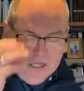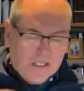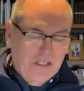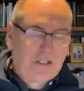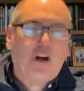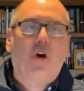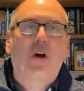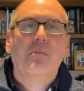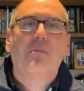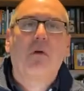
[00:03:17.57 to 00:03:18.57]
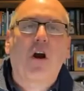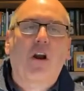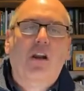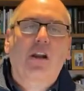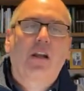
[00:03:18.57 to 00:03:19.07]
Let's go in
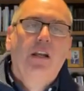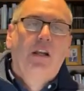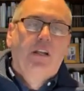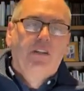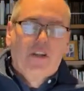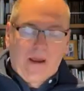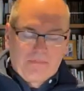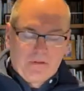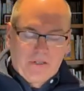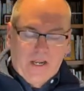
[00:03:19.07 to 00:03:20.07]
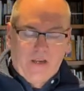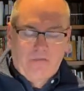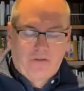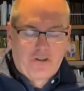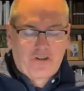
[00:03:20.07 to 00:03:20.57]
Mark chapter
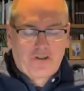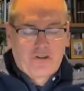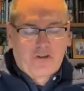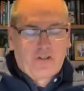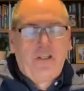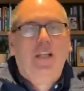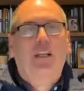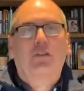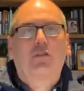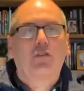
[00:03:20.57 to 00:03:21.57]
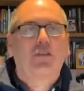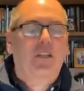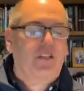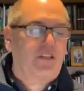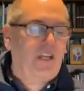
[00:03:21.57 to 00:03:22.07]
10, verses 13 through
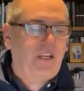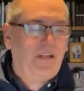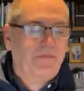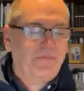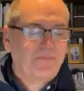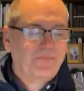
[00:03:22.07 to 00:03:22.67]
16.